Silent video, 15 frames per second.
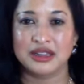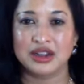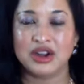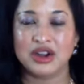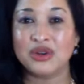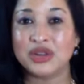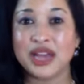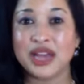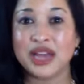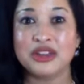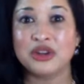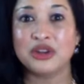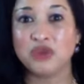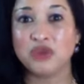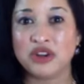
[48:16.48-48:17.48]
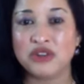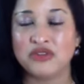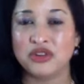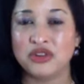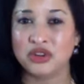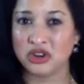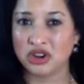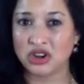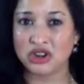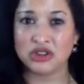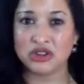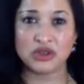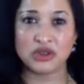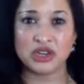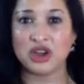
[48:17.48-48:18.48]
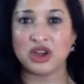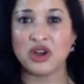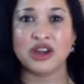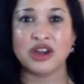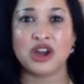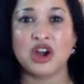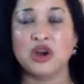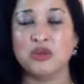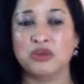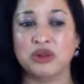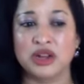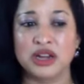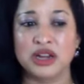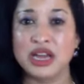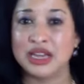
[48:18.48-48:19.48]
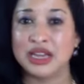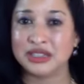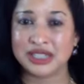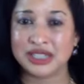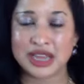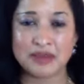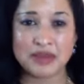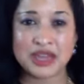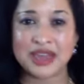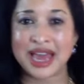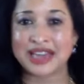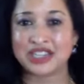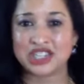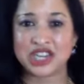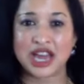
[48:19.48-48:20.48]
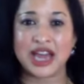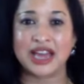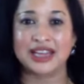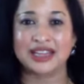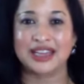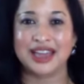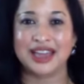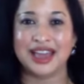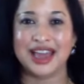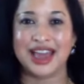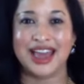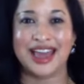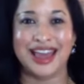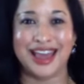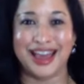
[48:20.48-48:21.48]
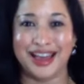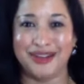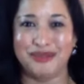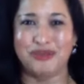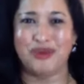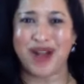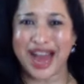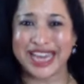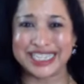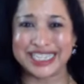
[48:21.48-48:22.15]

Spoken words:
Oh, yeah, you're wonderful. Girl, you can go on Oprah. Send me that check. What?